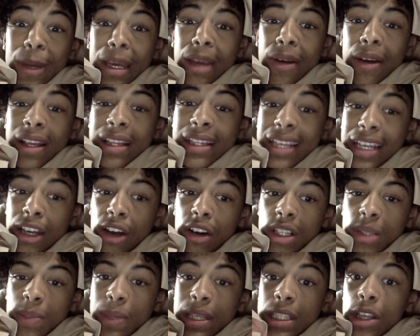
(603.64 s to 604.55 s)
green did notice
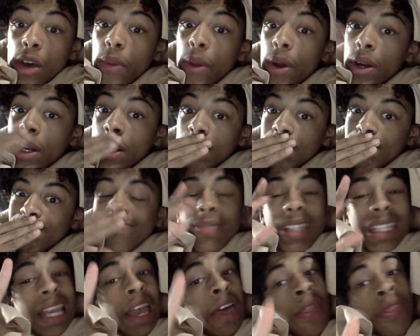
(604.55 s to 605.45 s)
me so they're
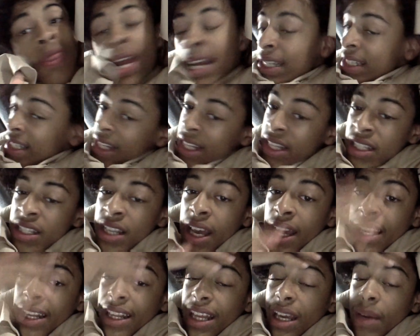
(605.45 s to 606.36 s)
they didn't say
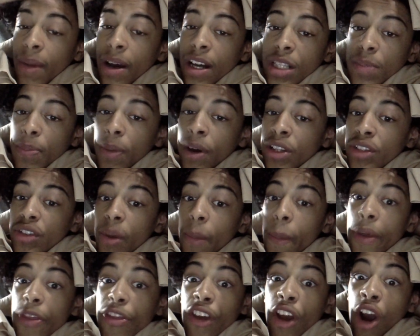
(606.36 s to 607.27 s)
anything about sponsoring
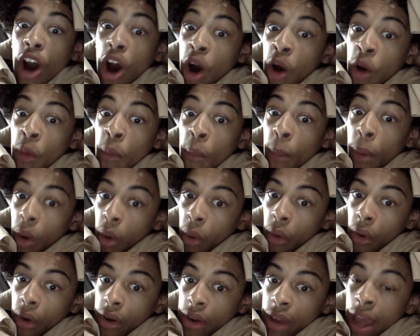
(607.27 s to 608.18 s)
but they're on
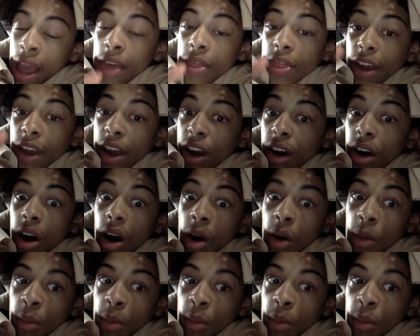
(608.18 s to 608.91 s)
board they are on